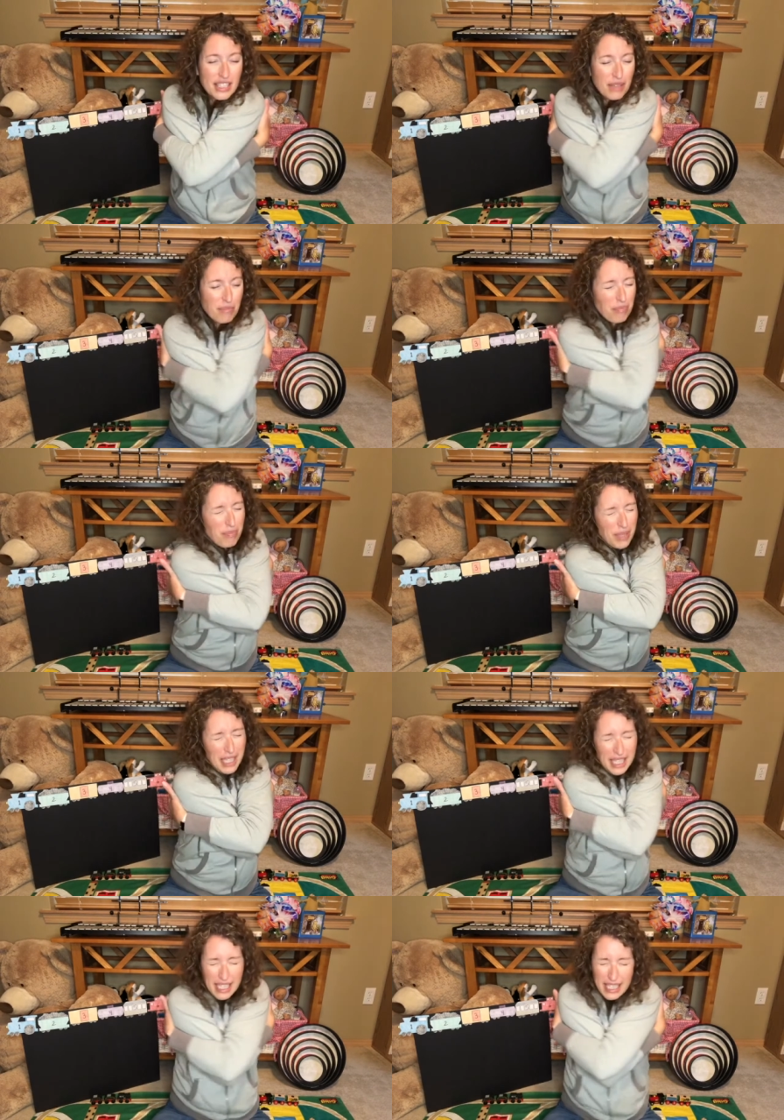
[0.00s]
a
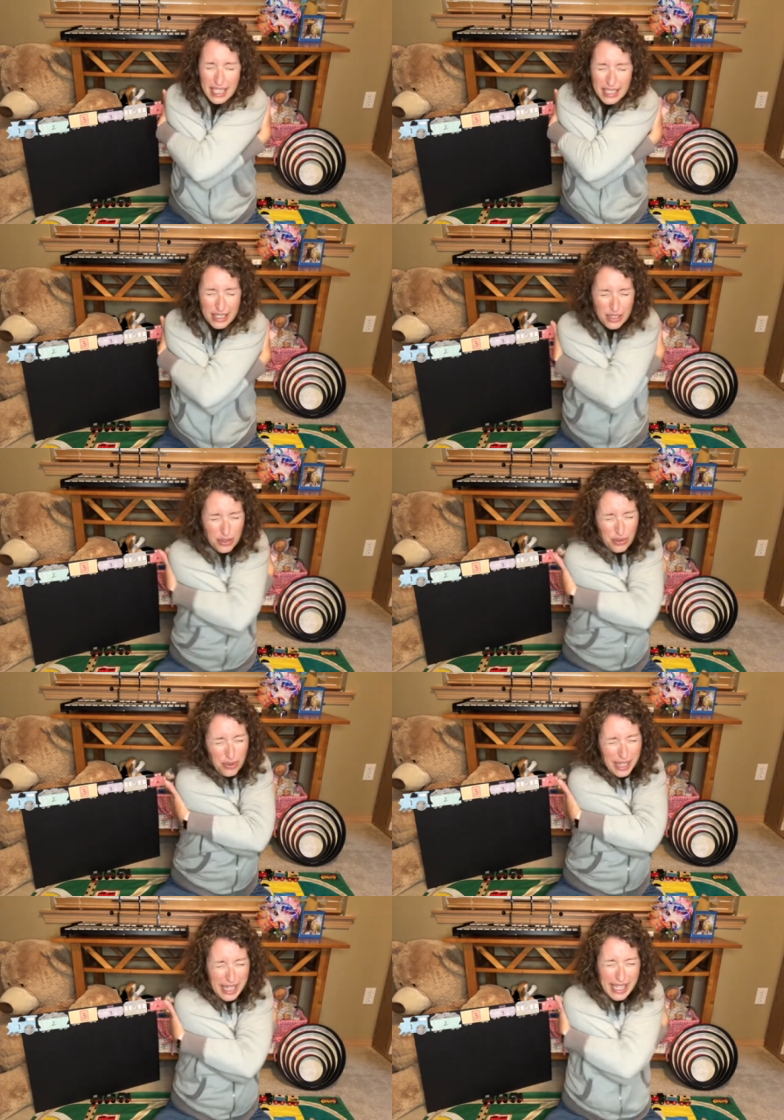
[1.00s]
big
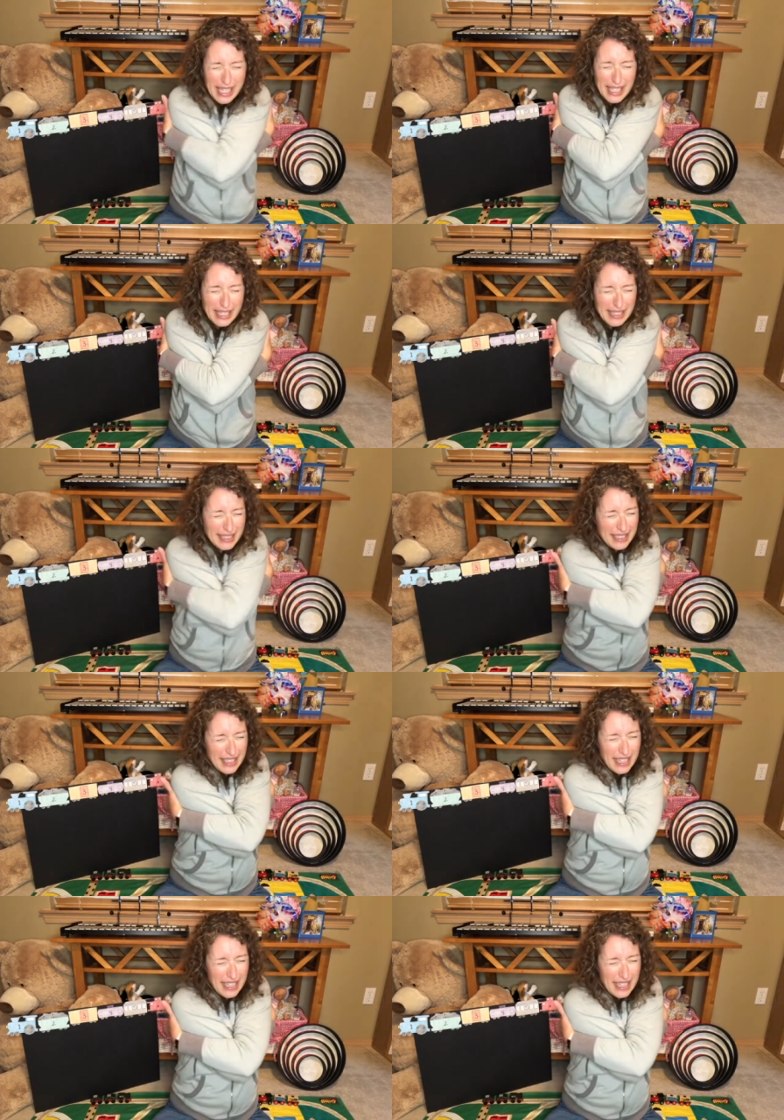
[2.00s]
squeeze.